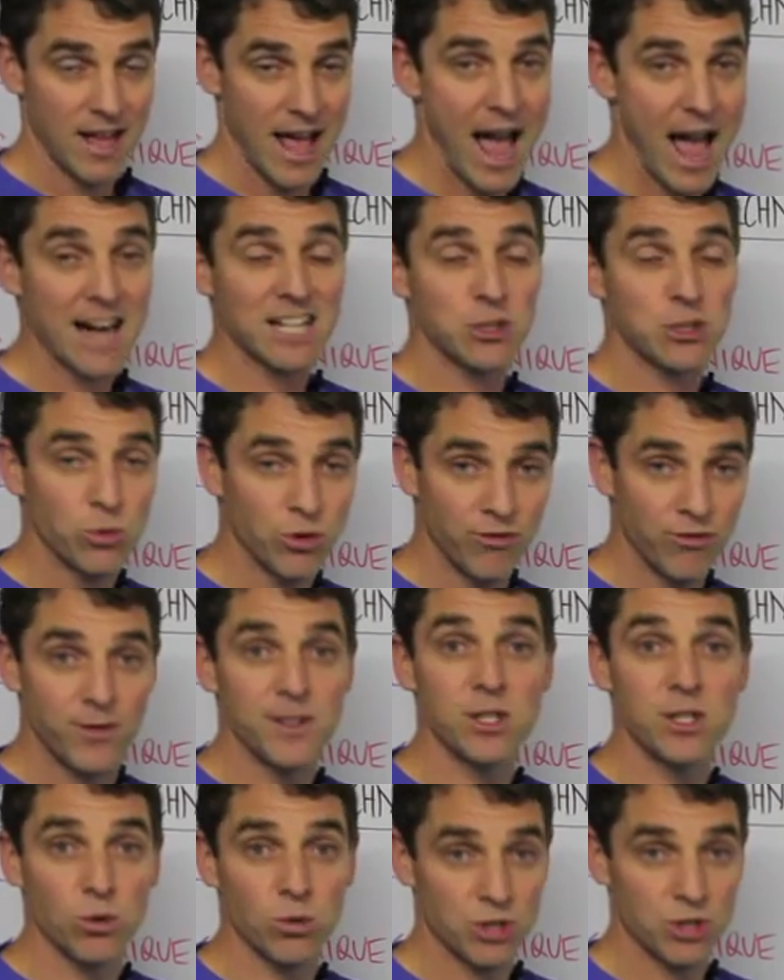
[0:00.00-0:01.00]
Actual
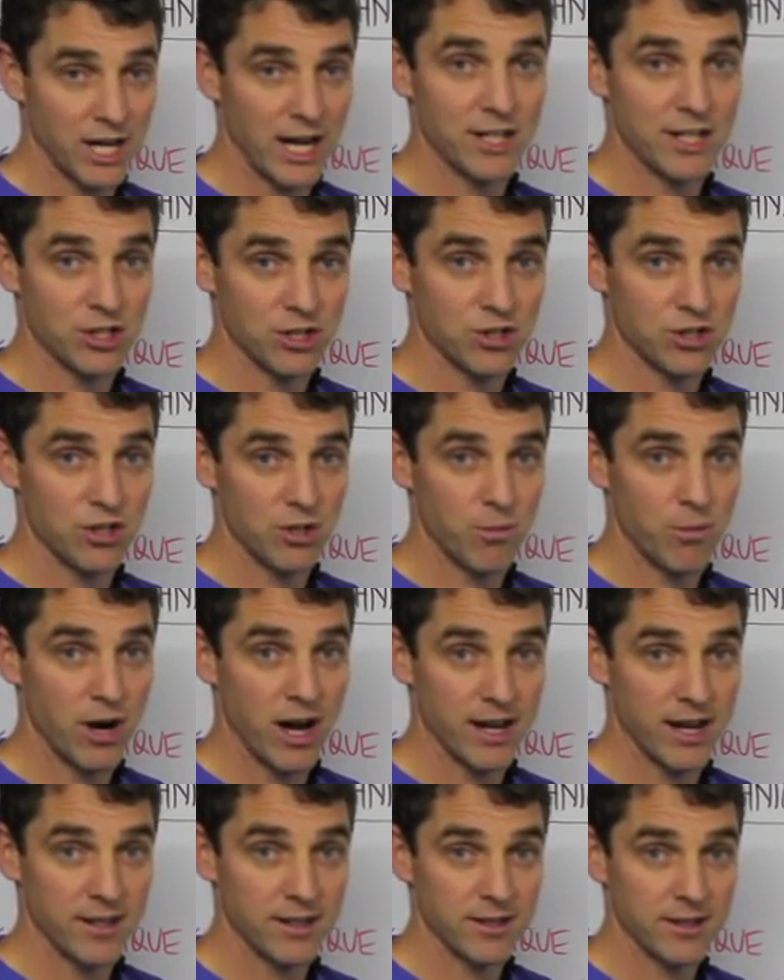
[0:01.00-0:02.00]
physical changes to the
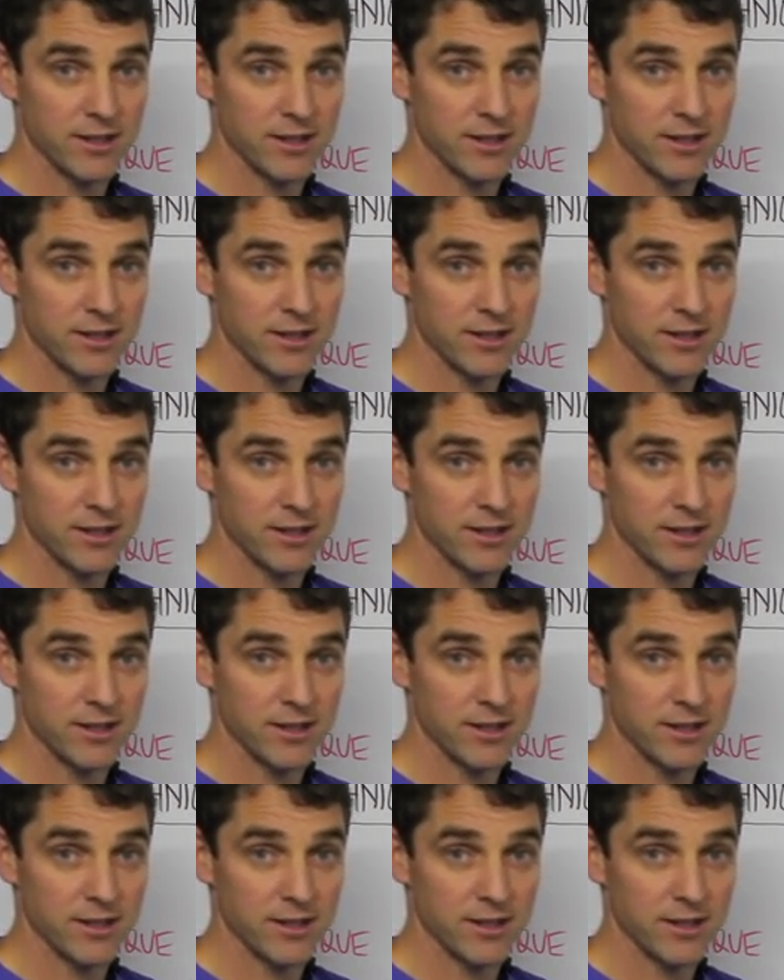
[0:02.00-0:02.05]
brain.